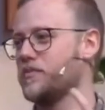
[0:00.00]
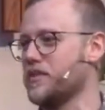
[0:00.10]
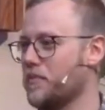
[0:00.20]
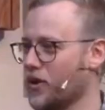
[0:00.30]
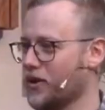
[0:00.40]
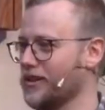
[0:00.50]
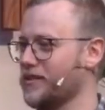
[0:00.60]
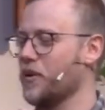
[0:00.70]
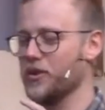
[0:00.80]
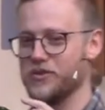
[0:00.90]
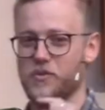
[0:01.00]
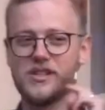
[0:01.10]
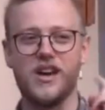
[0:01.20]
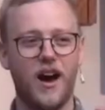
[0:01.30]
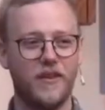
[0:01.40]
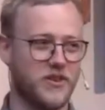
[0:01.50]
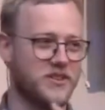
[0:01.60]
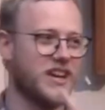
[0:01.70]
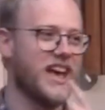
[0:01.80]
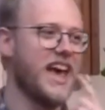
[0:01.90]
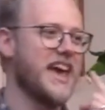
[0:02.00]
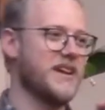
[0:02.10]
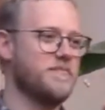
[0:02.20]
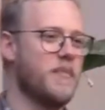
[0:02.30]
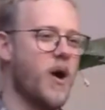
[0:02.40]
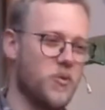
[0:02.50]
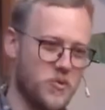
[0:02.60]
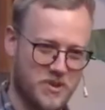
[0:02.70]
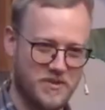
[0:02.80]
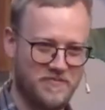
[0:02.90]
of the bottle was covered in mold.